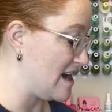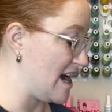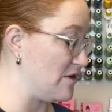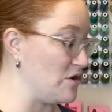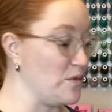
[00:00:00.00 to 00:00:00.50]

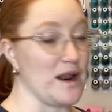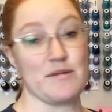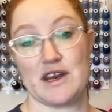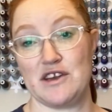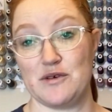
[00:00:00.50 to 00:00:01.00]
I don't know what
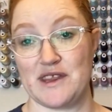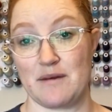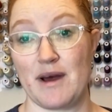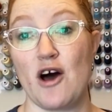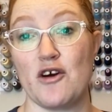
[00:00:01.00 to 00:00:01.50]
I'm gonna do with
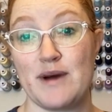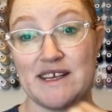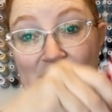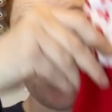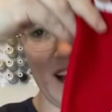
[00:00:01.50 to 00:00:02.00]
them, although my
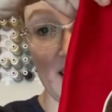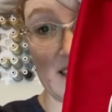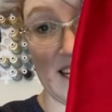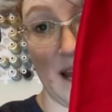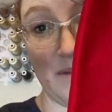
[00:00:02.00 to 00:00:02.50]
sister
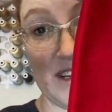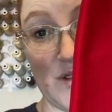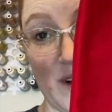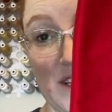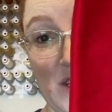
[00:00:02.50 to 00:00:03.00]
has claimed this one,